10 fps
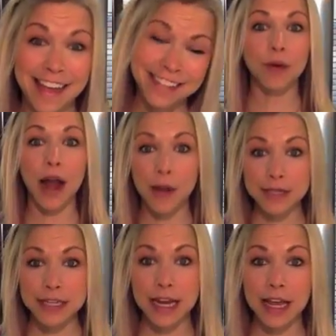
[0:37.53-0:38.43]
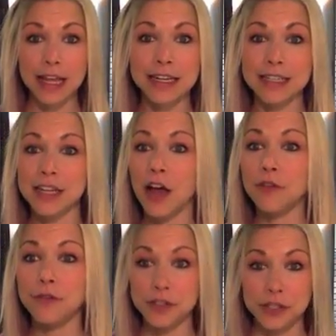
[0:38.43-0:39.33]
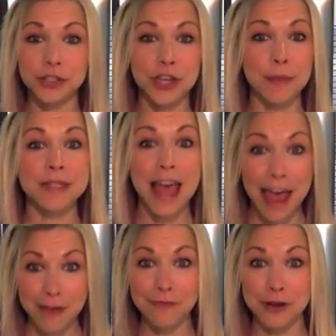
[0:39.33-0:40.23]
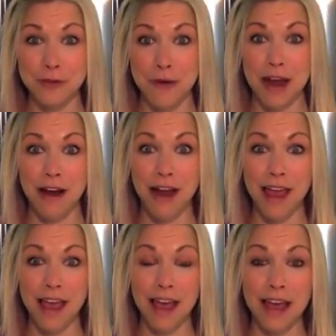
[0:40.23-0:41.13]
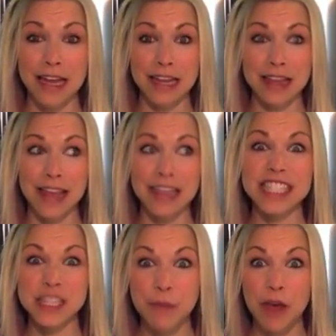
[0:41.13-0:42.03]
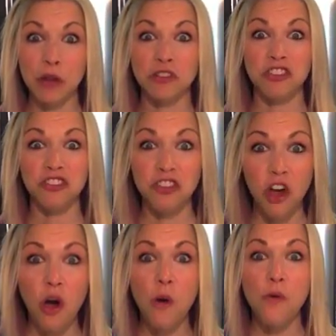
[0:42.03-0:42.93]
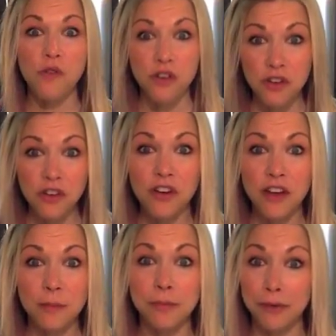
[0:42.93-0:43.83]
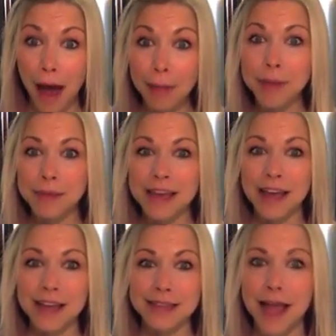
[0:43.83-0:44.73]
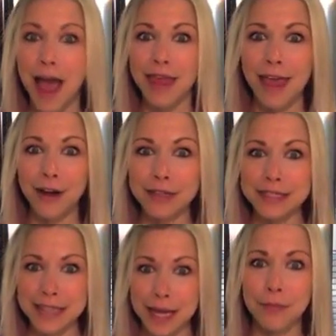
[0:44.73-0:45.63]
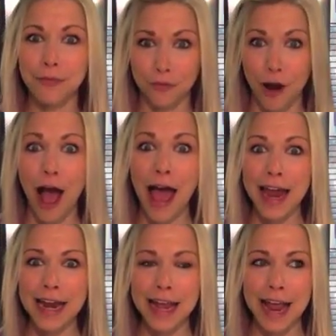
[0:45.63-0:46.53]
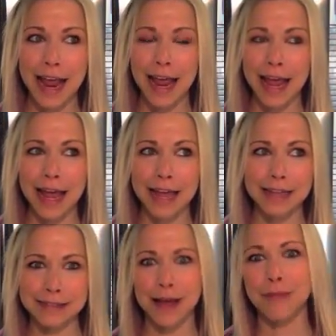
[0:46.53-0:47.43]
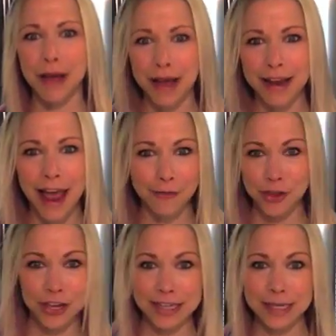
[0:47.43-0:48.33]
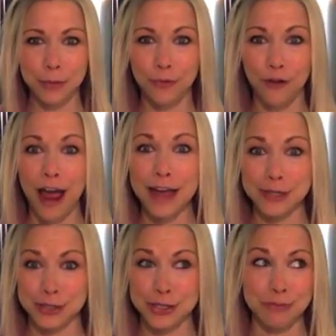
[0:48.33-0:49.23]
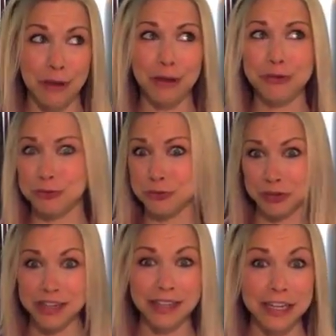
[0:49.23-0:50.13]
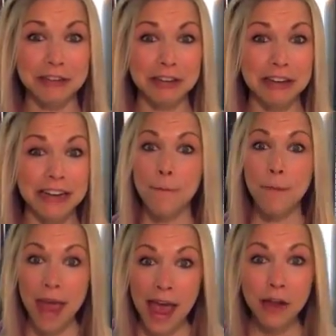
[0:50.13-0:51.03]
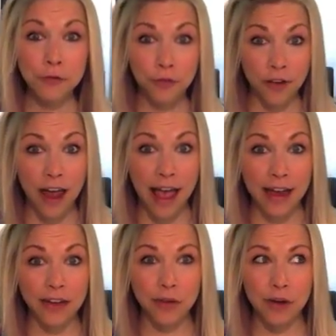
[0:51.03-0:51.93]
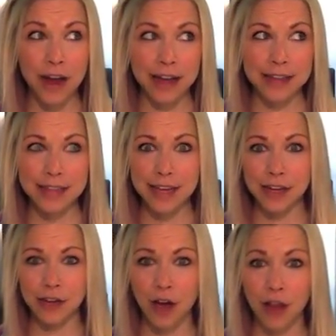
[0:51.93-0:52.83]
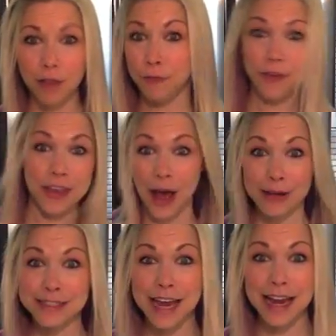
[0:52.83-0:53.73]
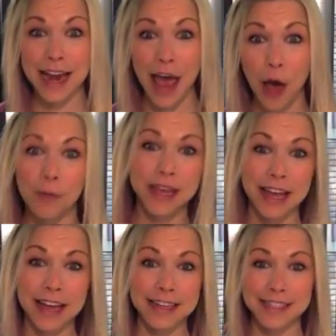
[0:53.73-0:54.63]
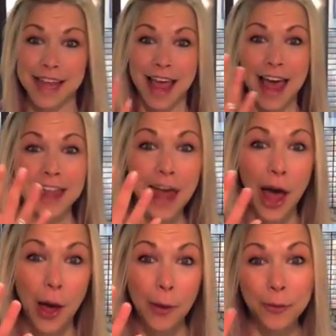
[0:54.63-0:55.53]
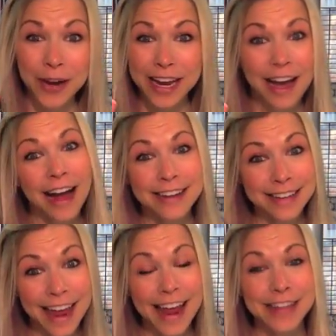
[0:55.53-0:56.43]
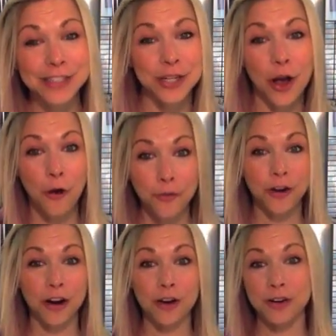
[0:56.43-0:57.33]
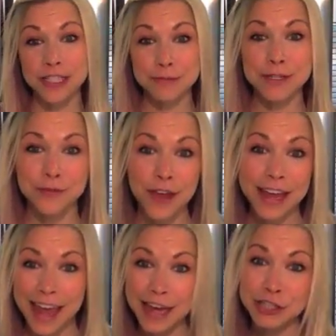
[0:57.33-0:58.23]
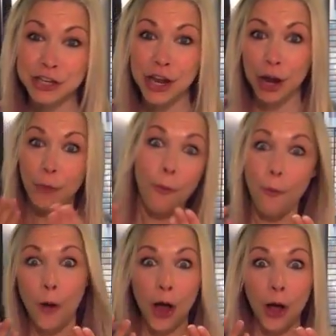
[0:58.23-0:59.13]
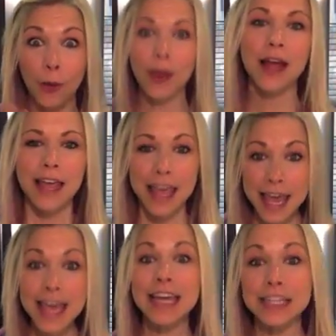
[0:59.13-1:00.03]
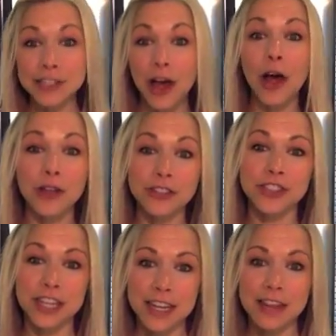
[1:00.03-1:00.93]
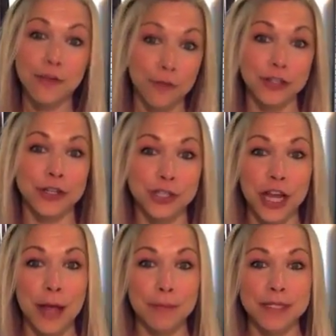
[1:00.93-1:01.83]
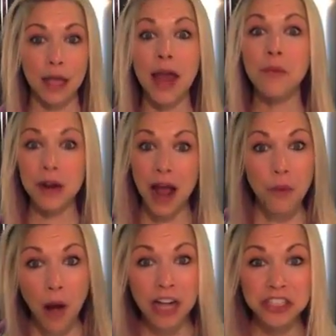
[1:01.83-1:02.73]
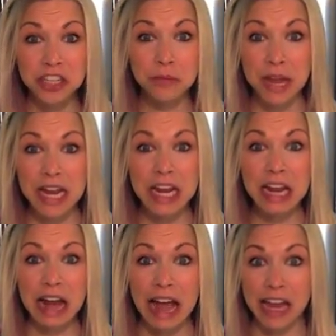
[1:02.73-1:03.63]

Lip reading: When I was in England, I saw fish and chips everywhere, and they smelled so good. Probably because they are deep fried, and come on, everything deep fried just smells really good. Man friend, or I guess I could call him fiance now because hello, we got engaged over Christmas vacation. Whoa. He indulged in the fish and chips, and when I watched him eat it, I